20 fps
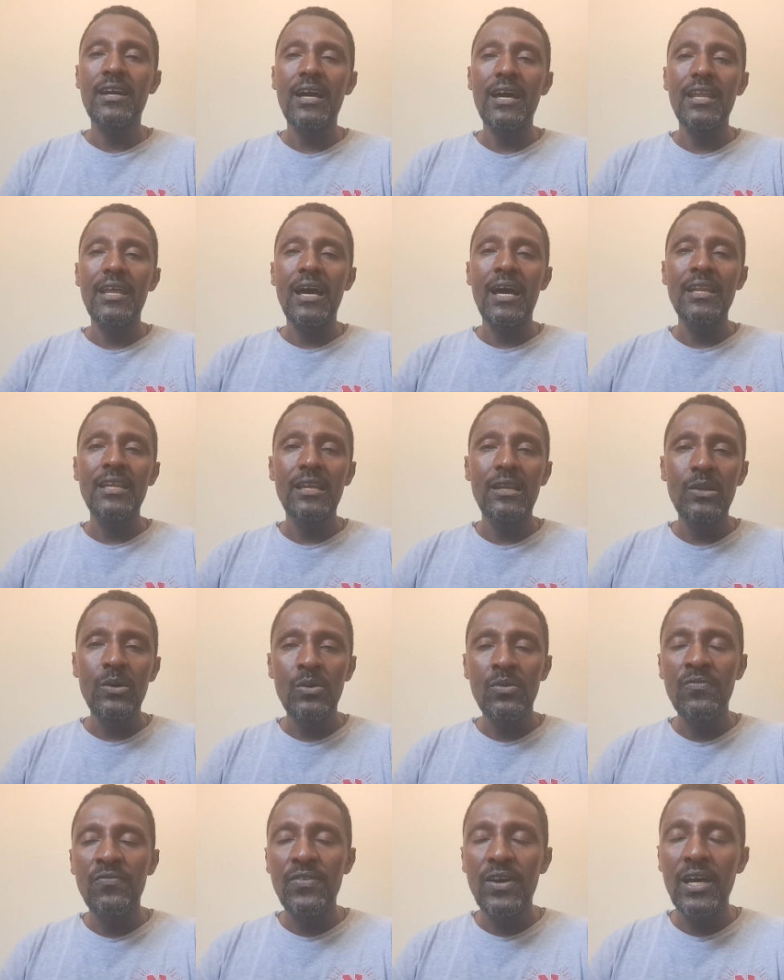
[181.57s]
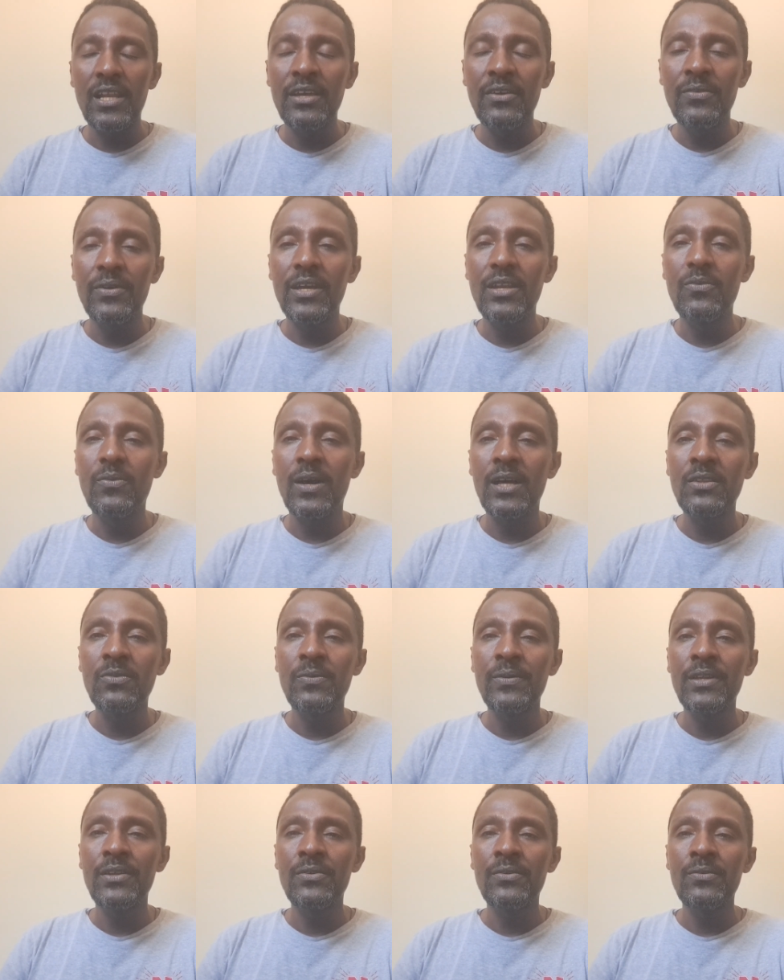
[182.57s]
can add a lot of value in what
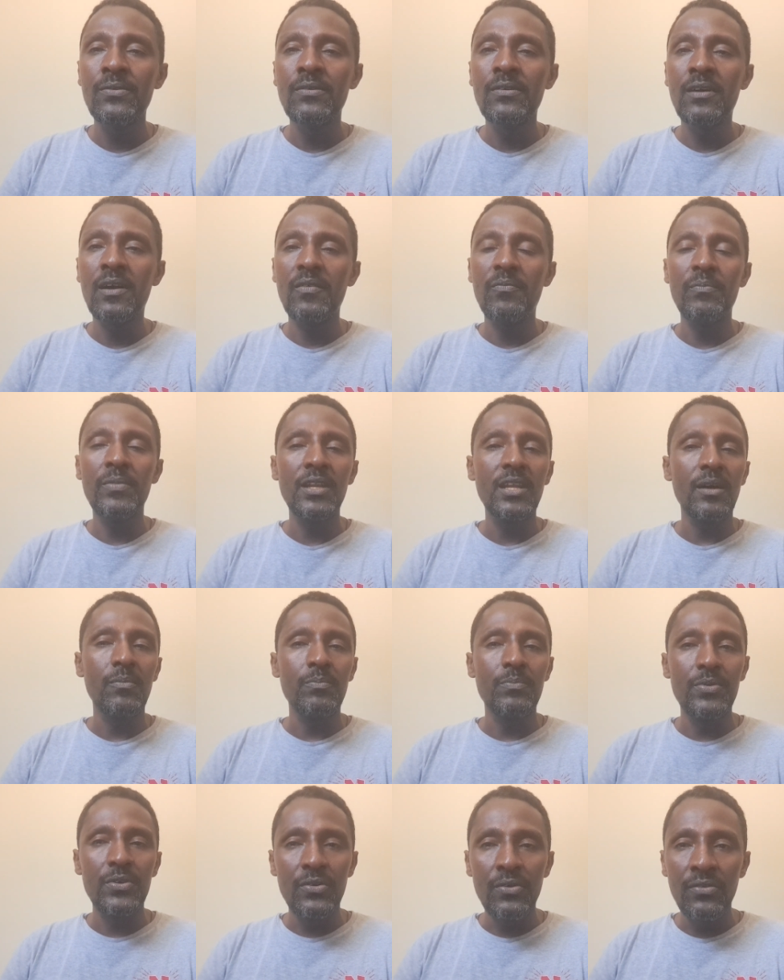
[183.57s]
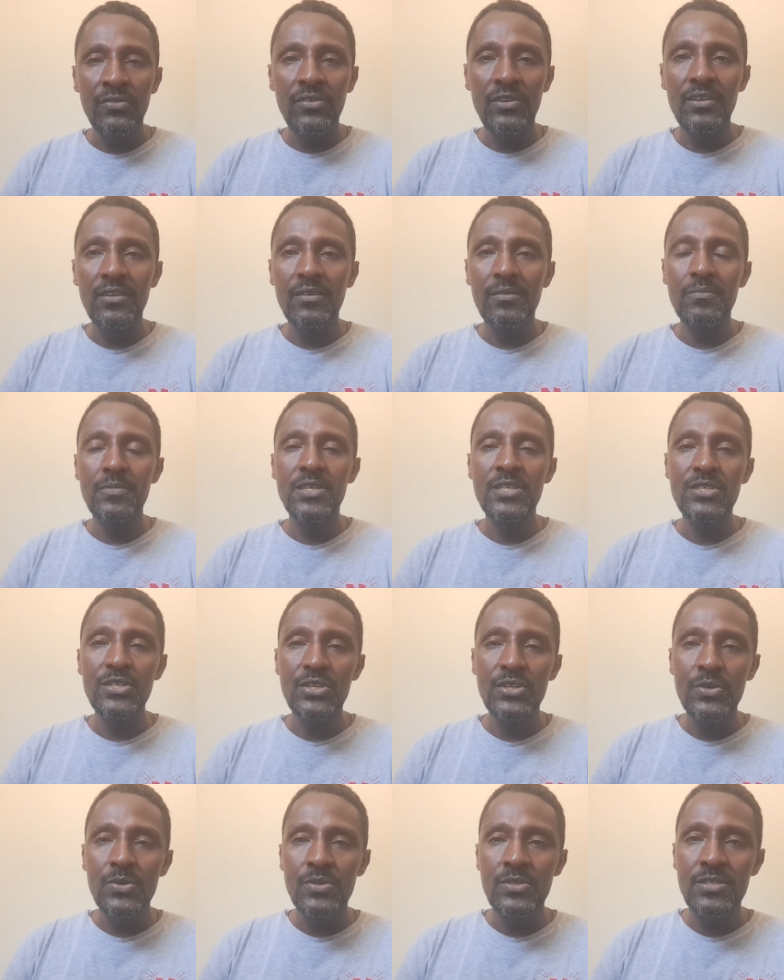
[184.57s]
we do, have been abused,
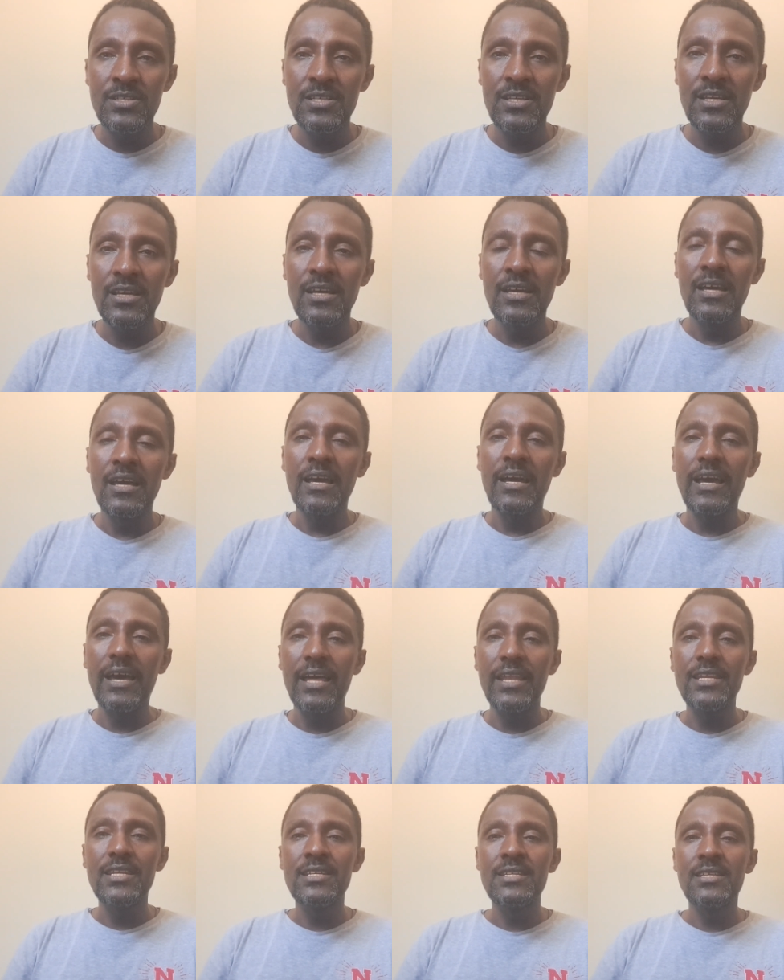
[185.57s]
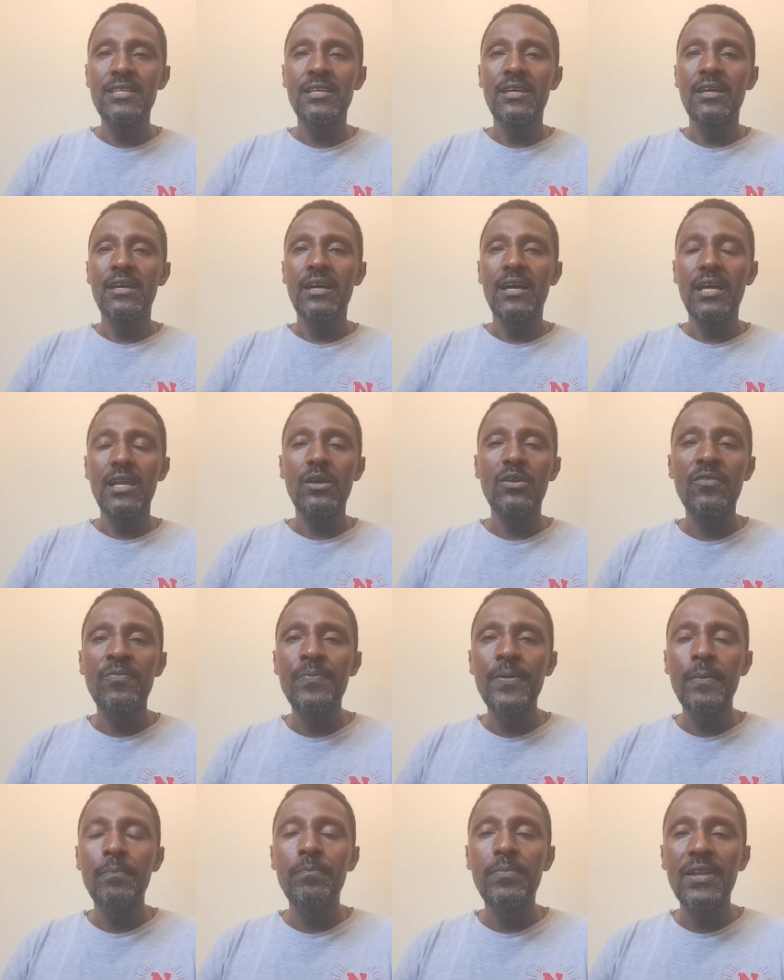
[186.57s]
misused, and a lot of
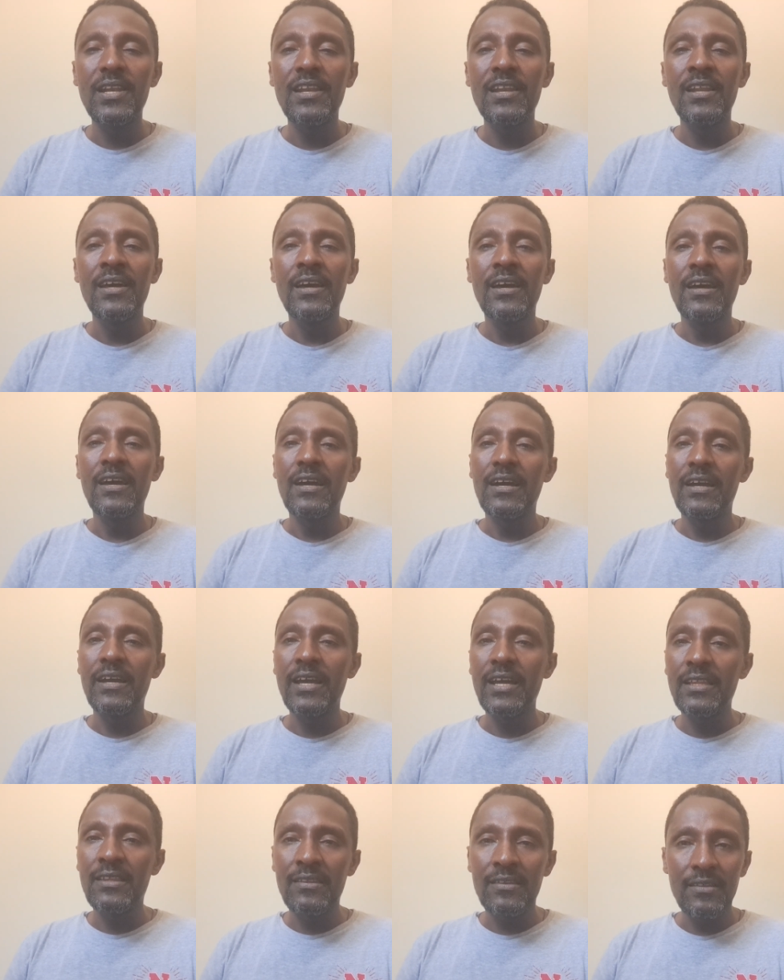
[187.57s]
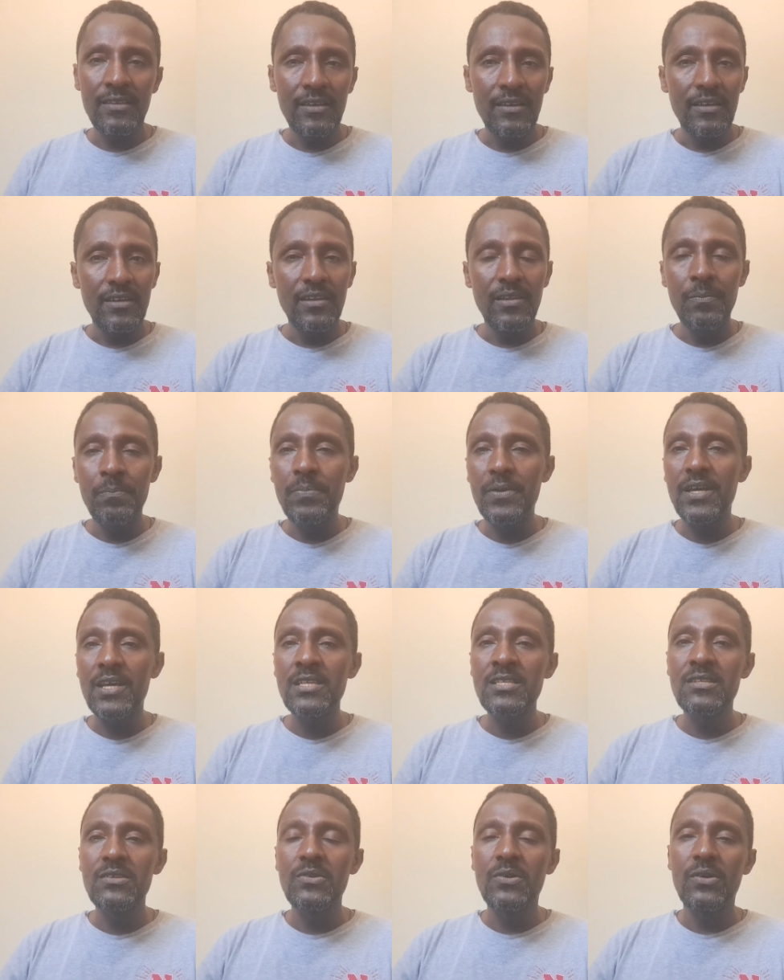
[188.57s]
people get
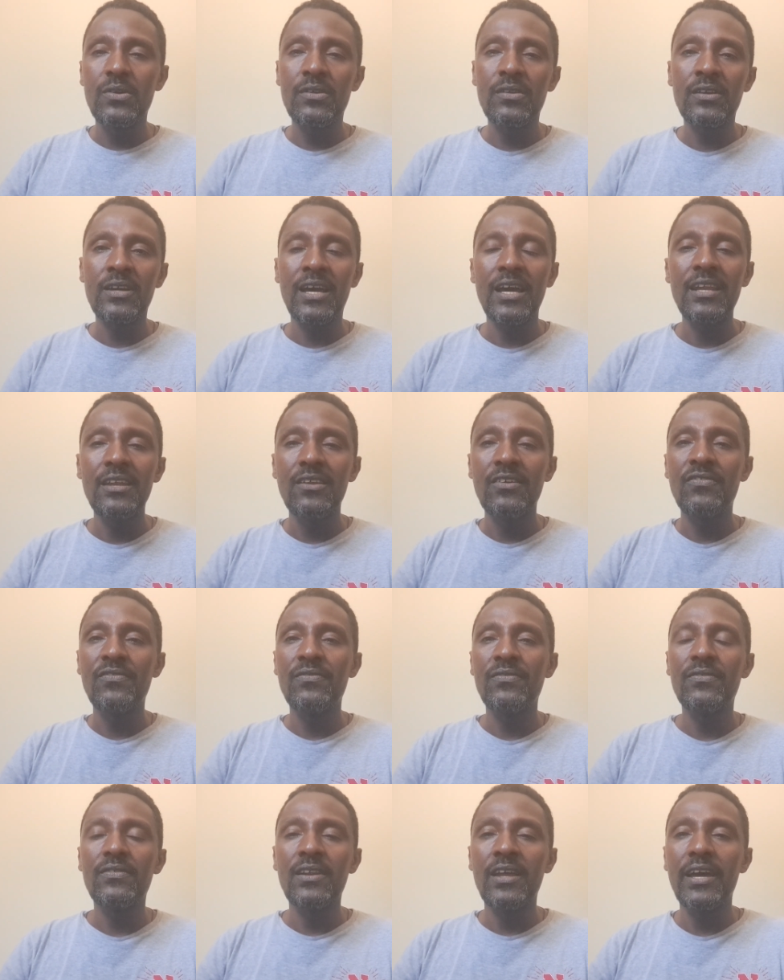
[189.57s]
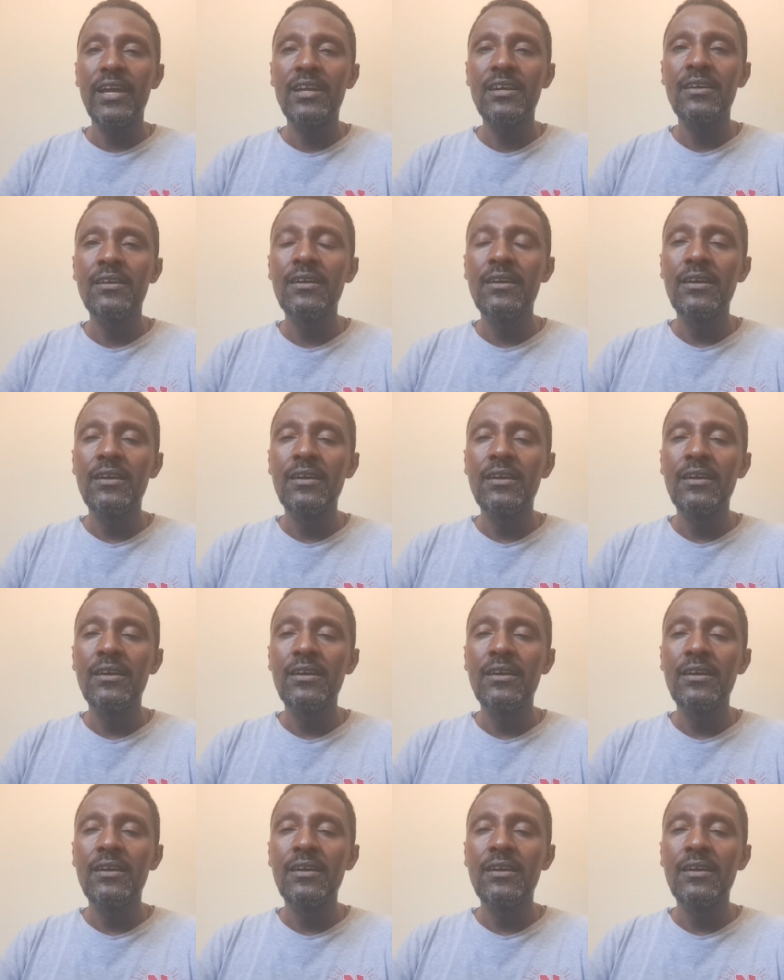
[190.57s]
depressed or kind of like